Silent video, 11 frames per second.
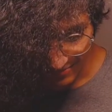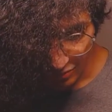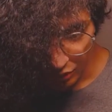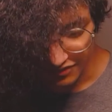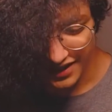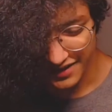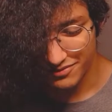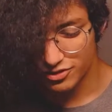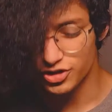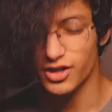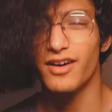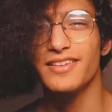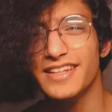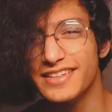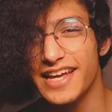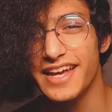we've got
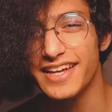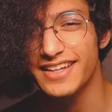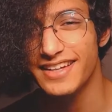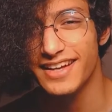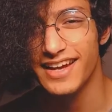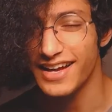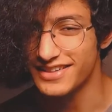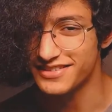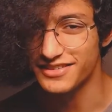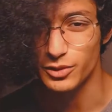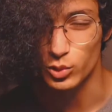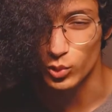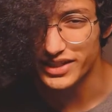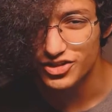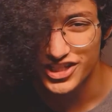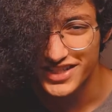Charlie Day as
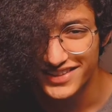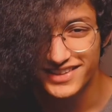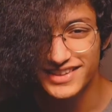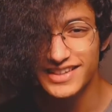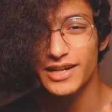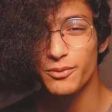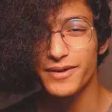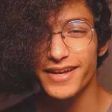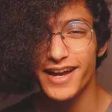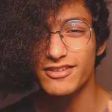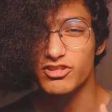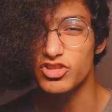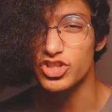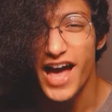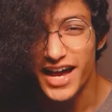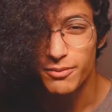Luigi, we got
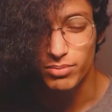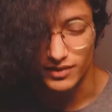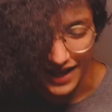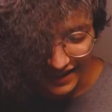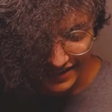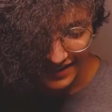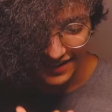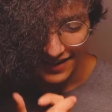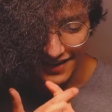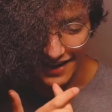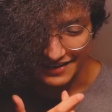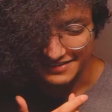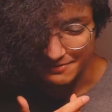Jack Black as